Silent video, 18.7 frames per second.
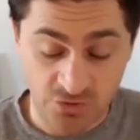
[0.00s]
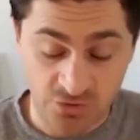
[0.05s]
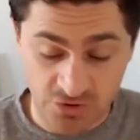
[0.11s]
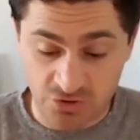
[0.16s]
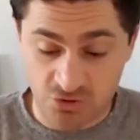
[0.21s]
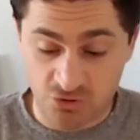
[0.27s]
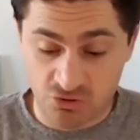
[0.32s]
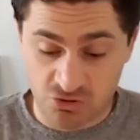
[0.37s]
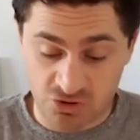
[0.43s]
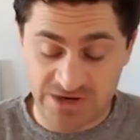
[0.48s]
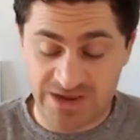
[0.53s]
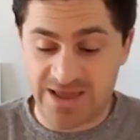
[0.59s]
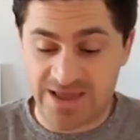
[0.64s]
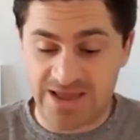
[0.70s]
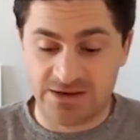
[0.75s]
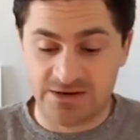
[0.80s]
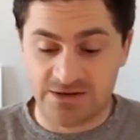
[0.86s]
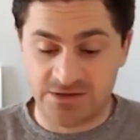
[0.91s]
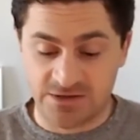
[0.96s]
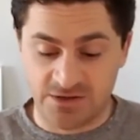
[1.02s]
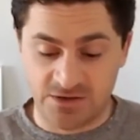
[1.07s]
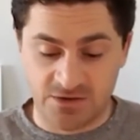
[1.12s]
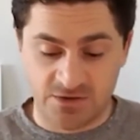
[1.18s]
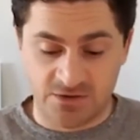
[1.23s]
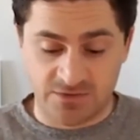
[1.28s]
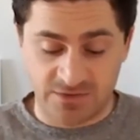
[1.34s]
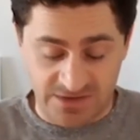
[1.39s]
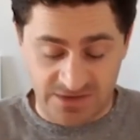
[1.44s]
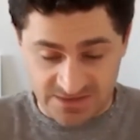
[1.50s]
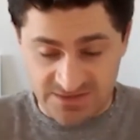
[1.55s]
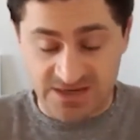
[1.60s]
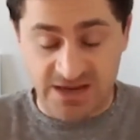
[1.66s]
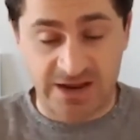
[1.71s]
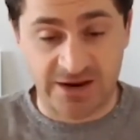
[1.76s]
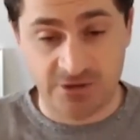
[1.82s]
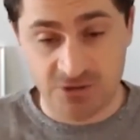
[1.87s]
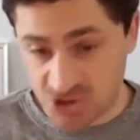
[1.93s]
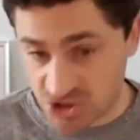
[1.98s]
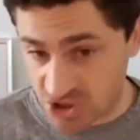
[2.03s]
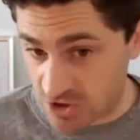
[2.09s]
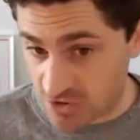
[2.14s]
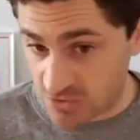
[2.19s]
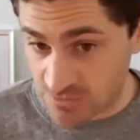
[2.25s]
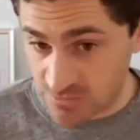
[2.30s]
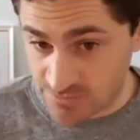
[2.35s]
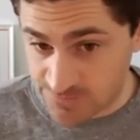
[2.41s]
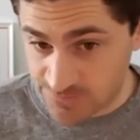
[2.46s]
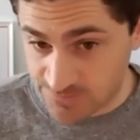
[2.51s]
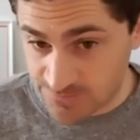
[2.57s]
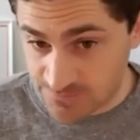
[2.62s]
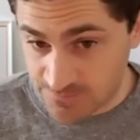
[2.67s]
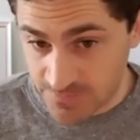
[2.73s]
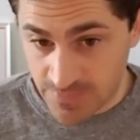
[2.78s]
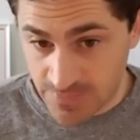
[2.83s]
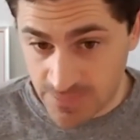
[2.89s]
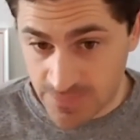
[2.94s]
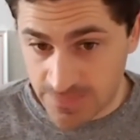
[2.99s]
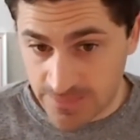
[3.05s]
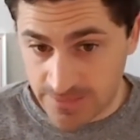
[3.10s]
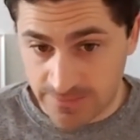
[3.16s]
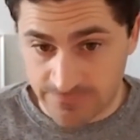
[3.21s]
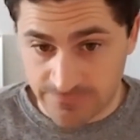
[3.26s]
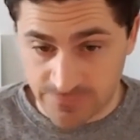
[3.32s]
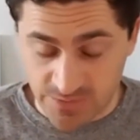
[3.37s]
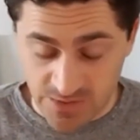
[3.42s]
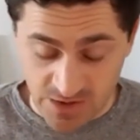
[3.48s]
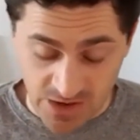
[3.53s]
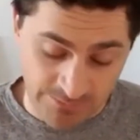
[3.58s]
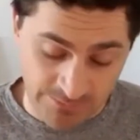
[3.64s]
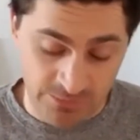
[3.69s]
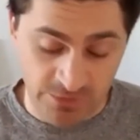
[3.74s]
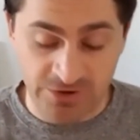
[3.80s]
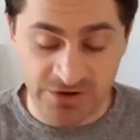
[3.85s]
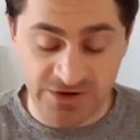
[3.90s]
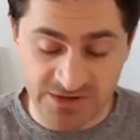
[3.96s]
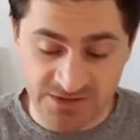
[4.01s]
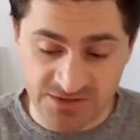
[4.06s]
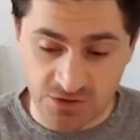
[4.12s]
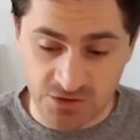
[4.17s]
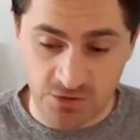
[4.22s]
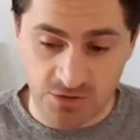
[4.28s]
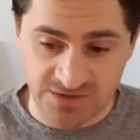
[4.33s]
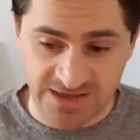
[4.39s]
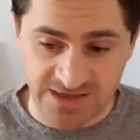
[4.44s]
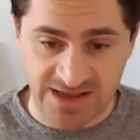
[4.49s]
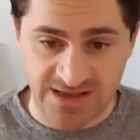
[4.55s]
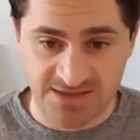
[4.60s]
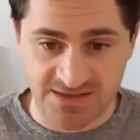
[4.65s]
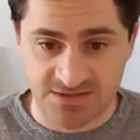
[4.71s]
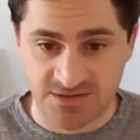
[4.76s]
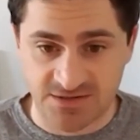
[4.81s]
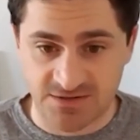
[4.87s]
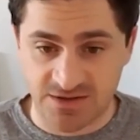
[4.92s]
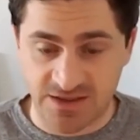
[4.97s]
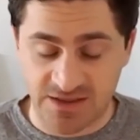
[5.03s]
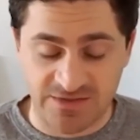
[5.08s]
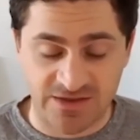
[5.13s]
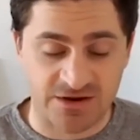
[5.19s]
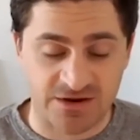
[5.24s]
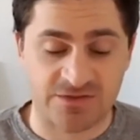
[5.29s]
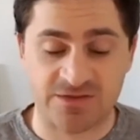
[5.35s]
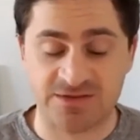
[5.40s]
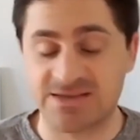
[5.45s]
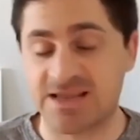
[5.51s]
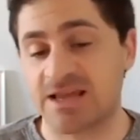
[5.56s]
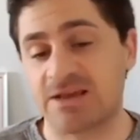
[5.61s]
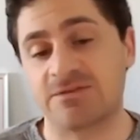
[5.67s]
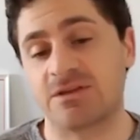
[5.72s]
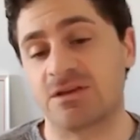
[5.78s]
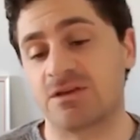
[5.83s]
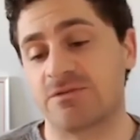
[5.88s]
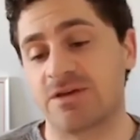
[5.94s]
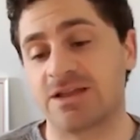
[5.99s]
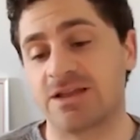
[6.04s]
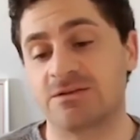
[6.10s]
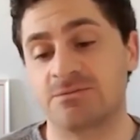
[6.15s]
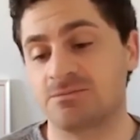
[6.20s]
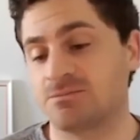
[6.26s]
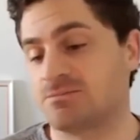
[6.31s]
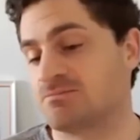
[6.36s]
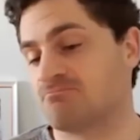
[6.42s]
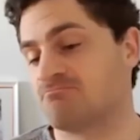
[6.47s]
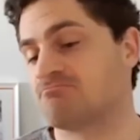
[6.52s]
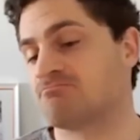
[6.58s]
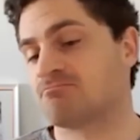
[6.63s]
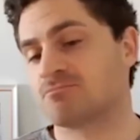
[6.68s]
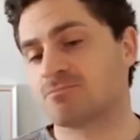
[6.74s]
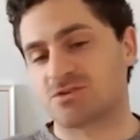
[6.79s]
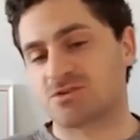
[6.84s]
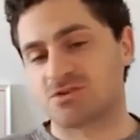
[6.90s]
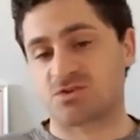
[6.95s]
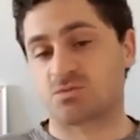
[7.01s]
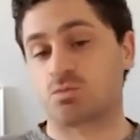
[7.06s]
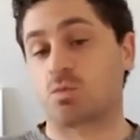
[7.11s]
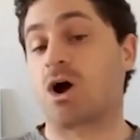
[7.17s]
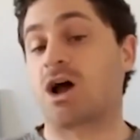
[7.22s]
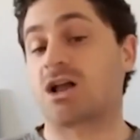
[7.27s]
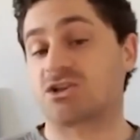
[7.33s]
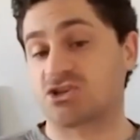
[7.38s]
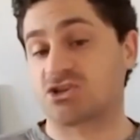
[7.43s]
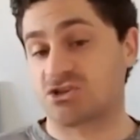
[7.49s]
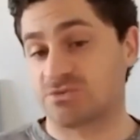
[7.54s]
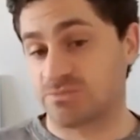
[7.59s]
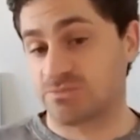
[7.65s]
could create the entire show, upload it into Goldcast, and then on the day of the event, just watch